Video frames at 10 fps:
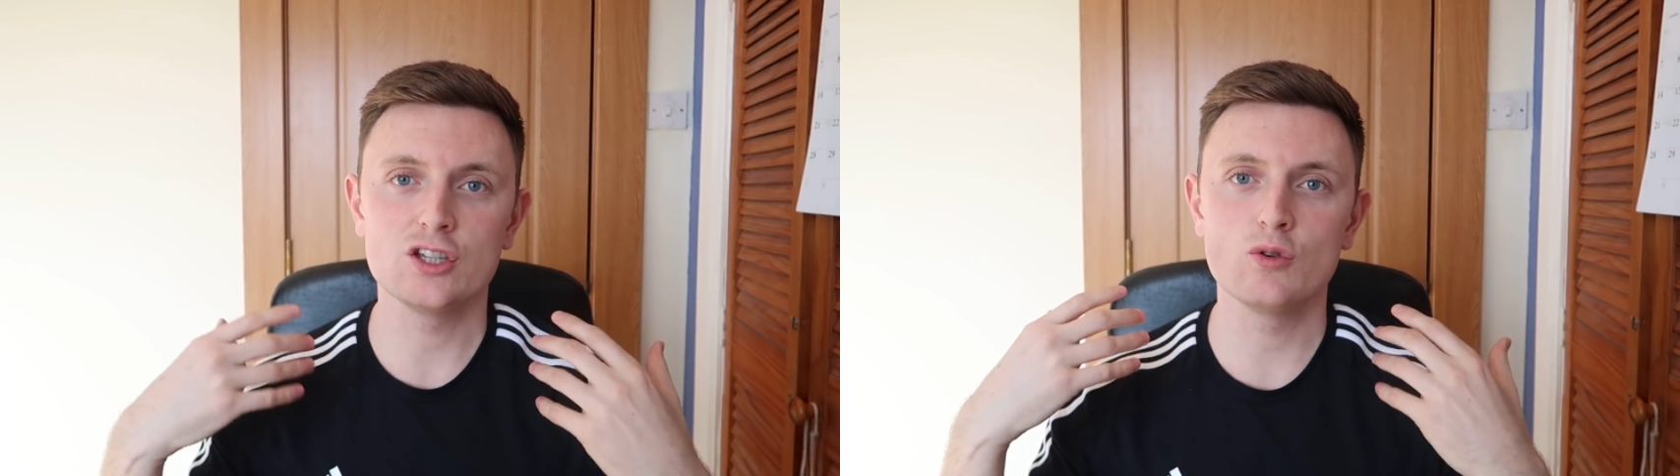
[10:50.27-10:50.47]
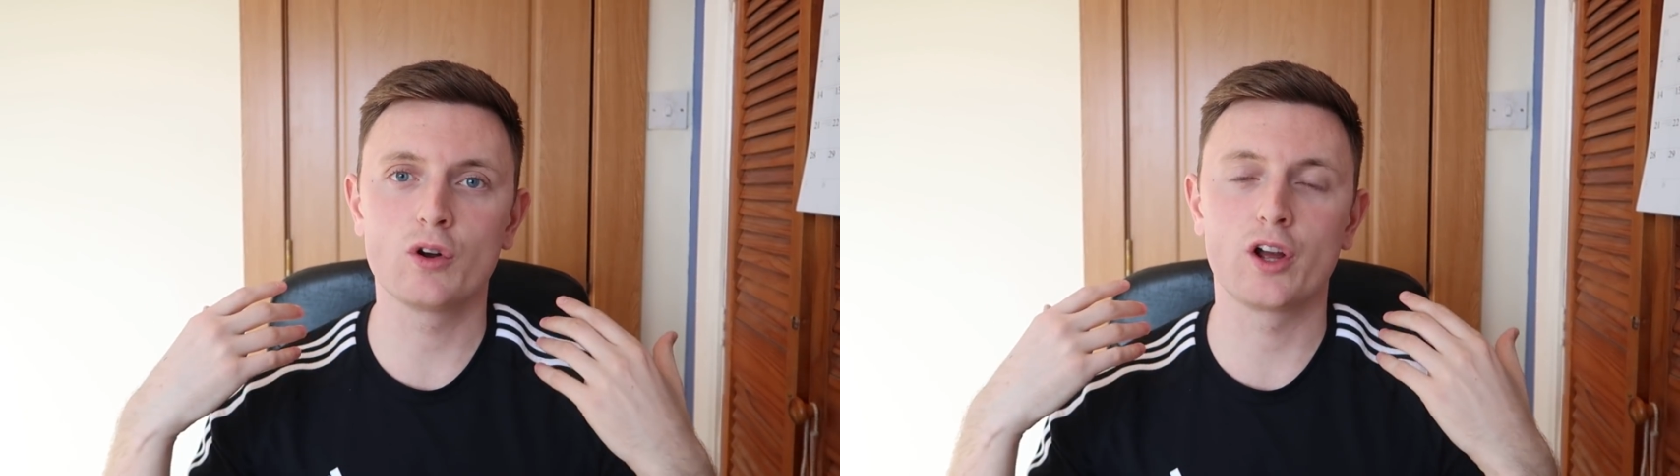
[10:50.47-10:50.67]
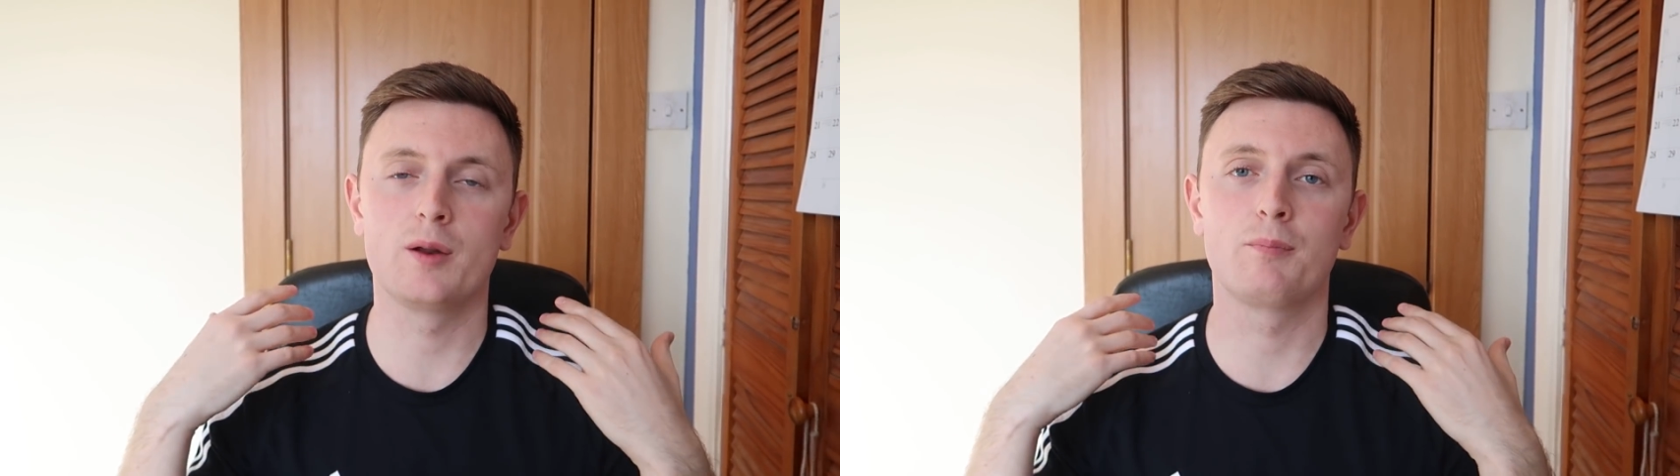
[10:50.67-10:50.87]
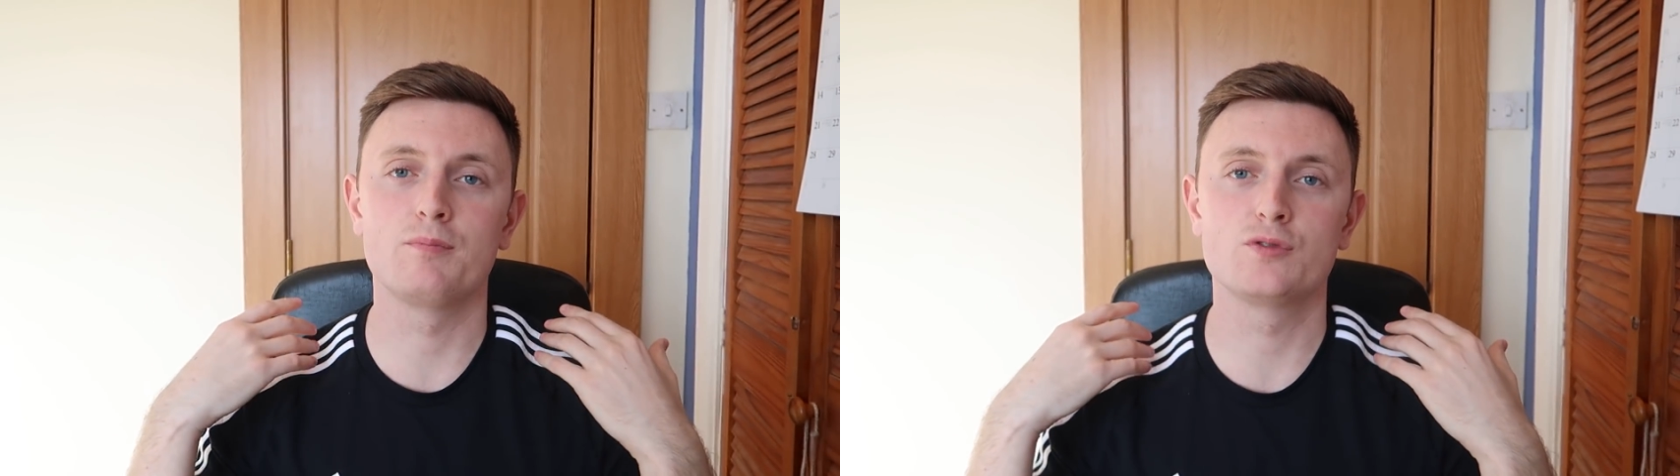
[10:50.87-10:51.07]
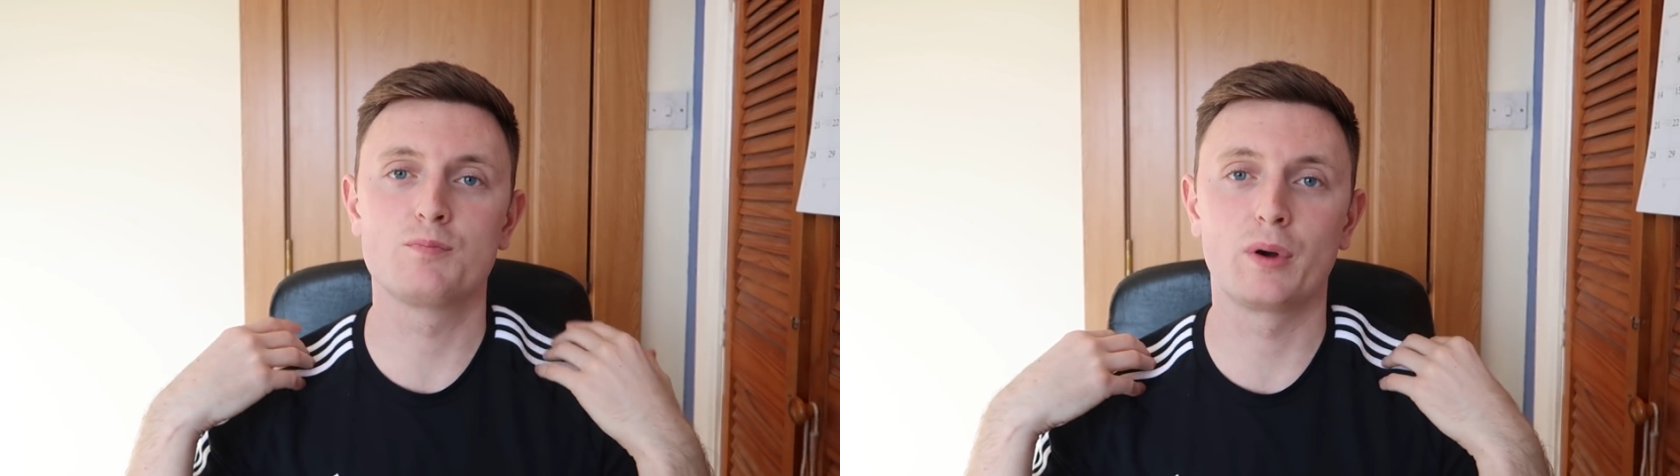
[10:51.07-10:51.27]
you are going
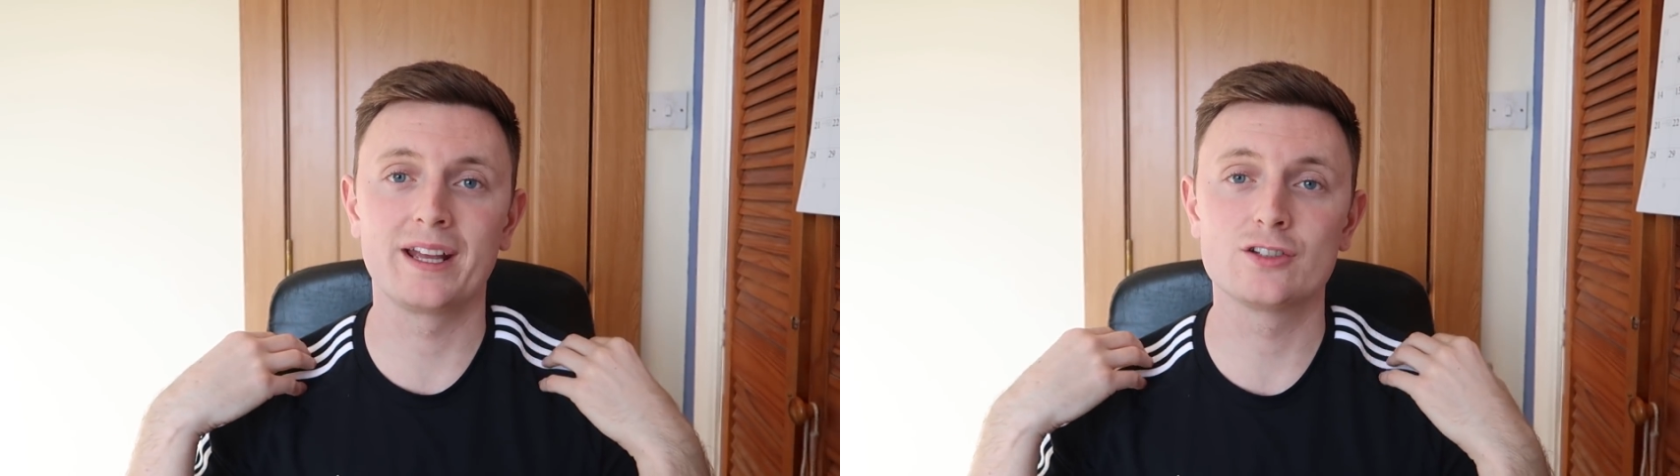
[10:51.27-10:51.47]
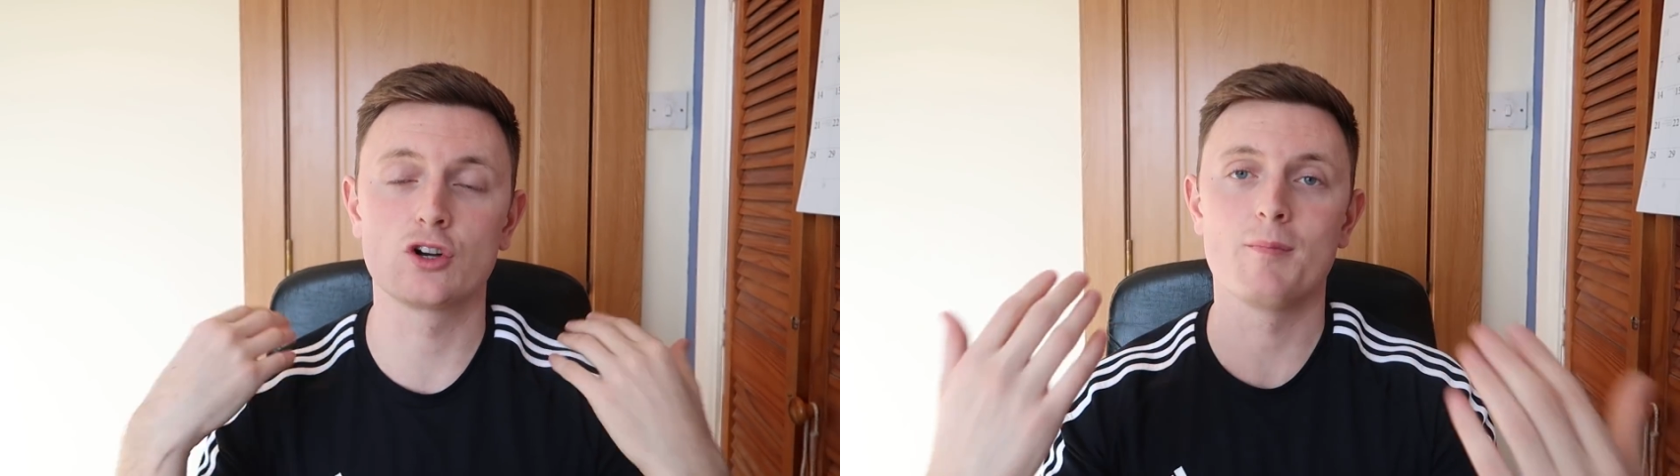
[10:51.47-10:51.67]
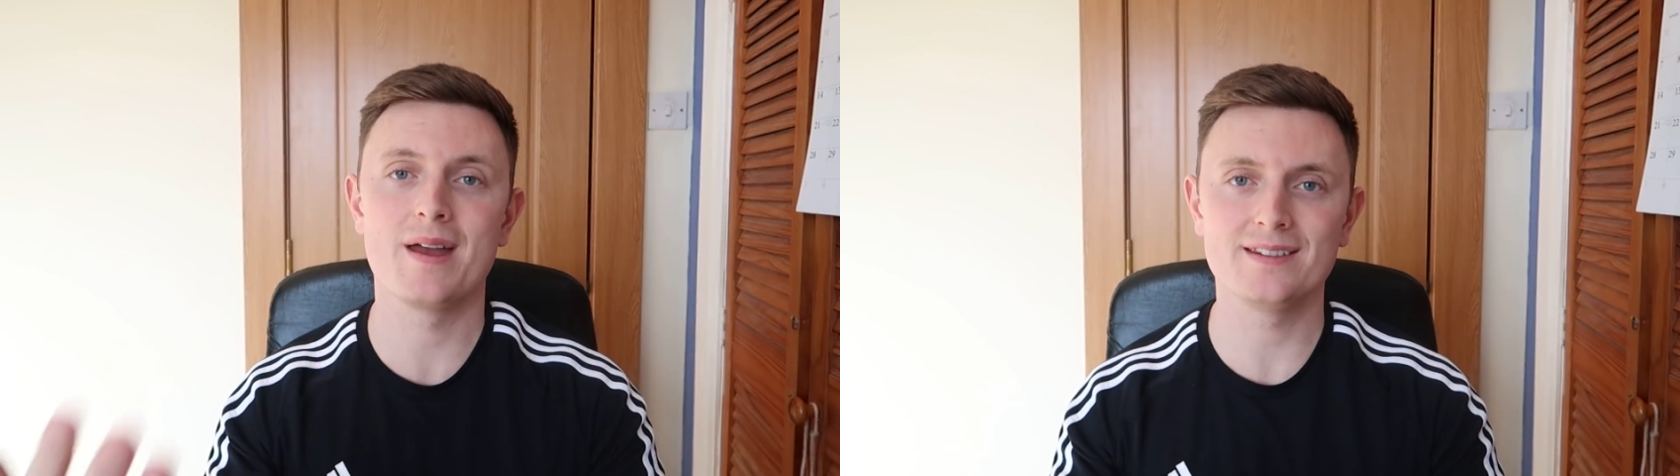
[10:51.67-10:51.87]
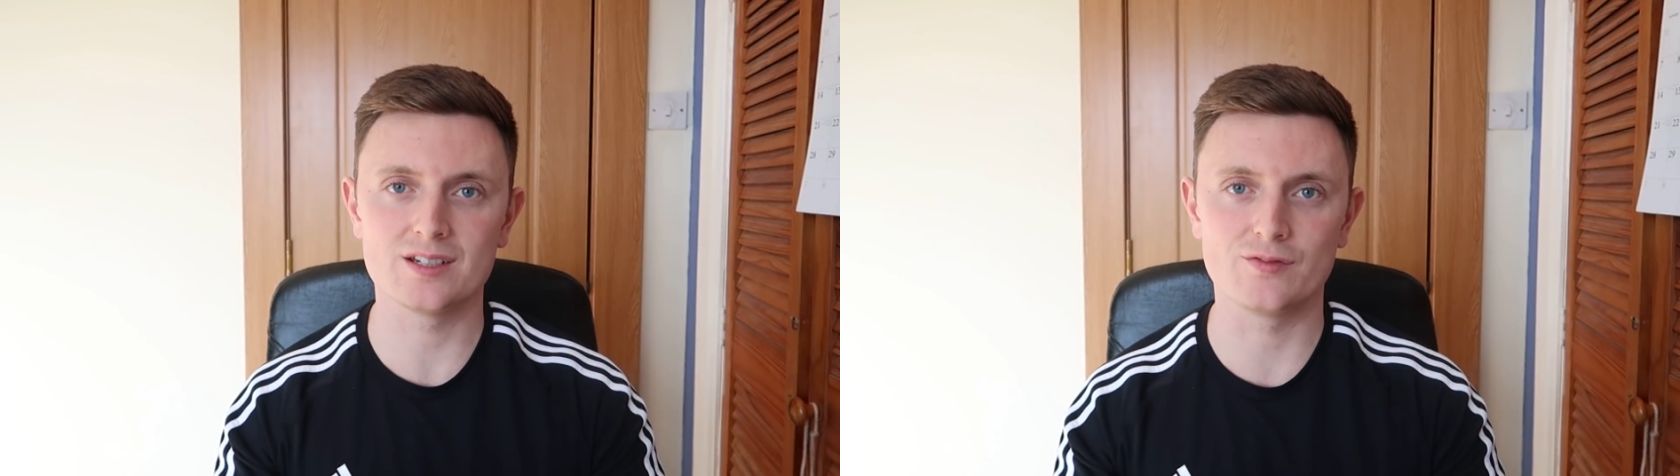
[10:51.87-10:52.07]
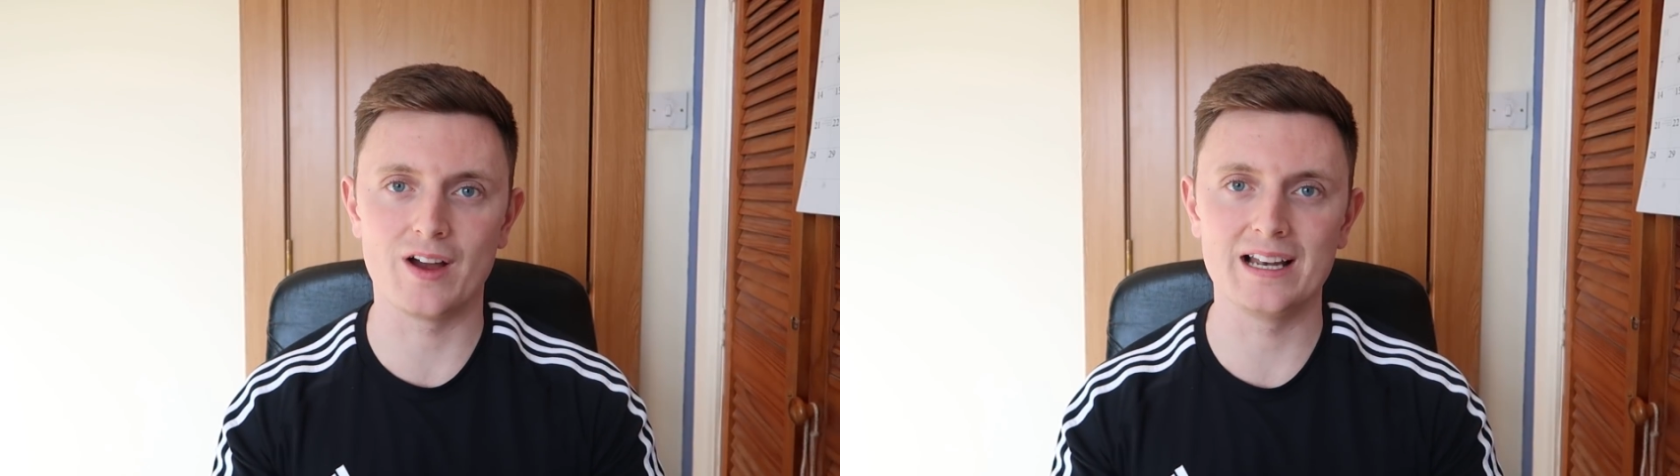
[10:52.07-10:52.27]
to bring
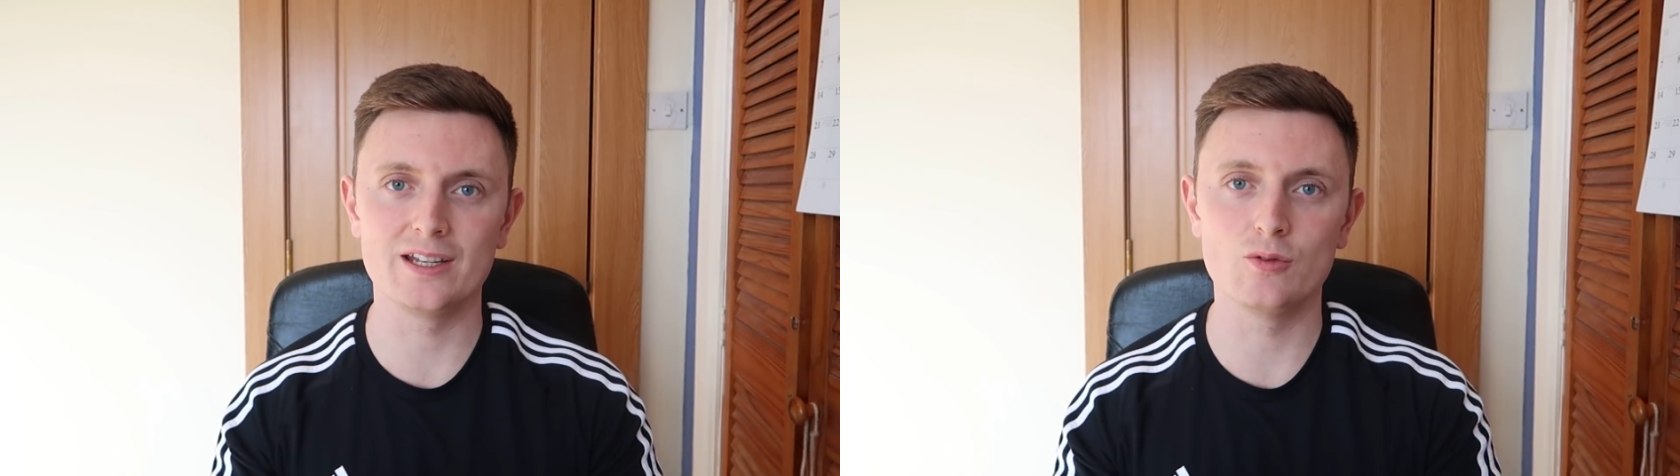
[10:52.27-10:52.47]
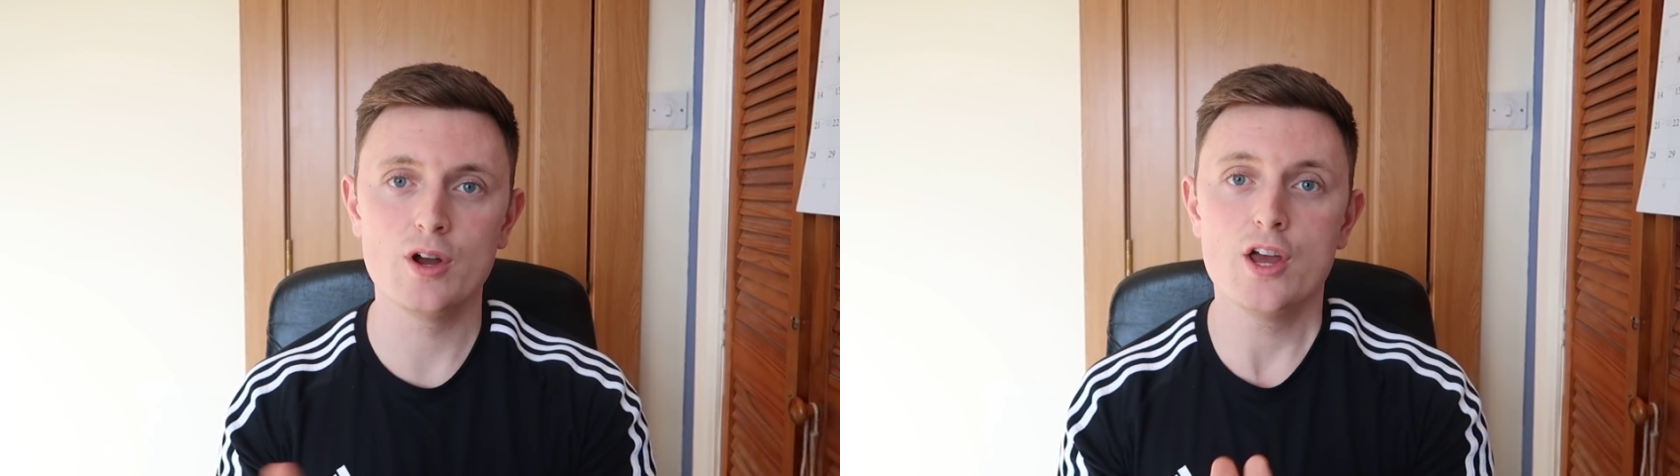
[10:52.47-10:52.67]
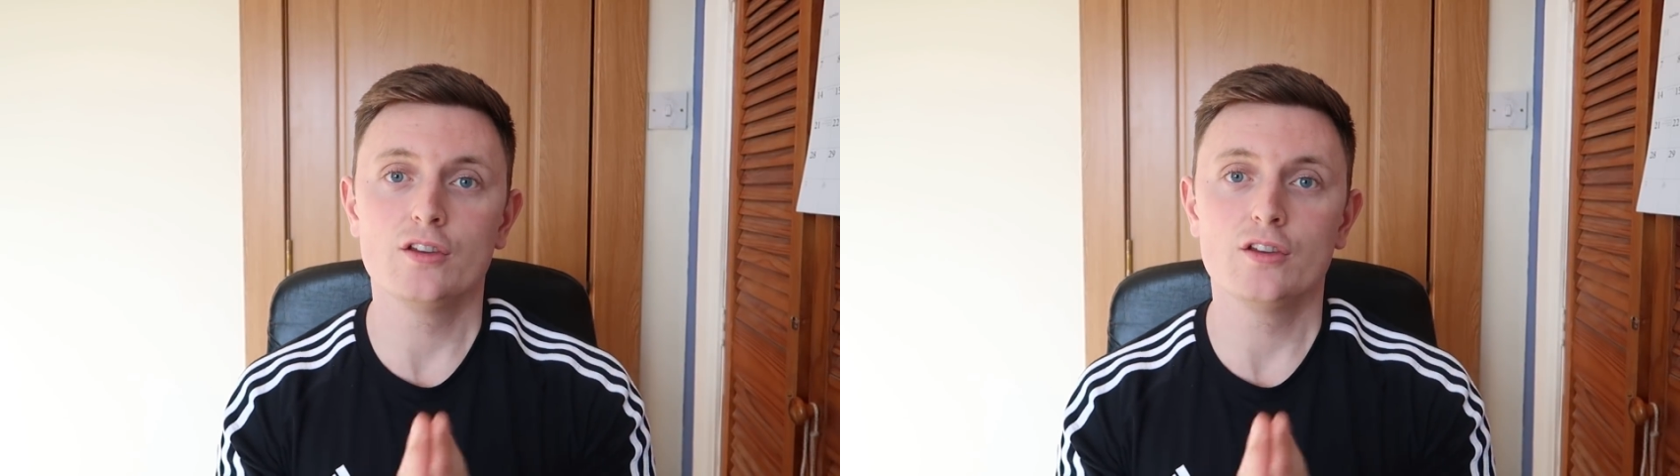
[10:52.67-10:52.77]
tremendous value.